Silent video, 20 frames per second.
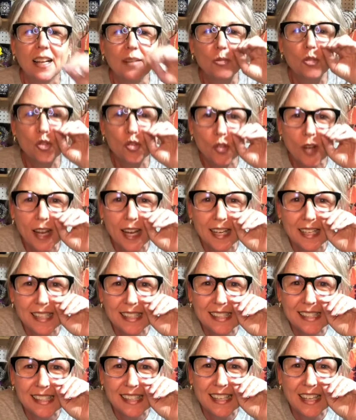Trying to
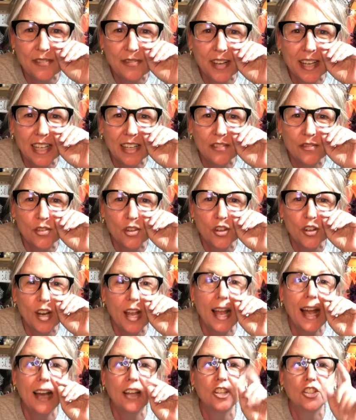see if I can figure
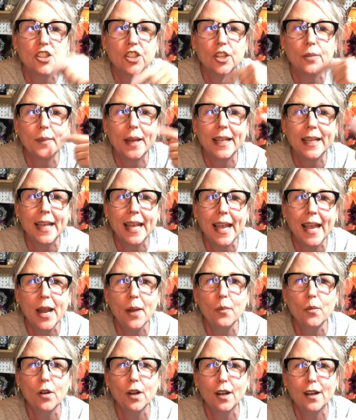out how to turn my
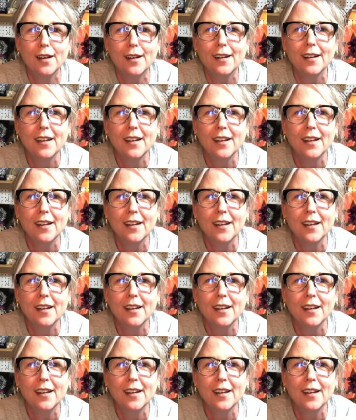camera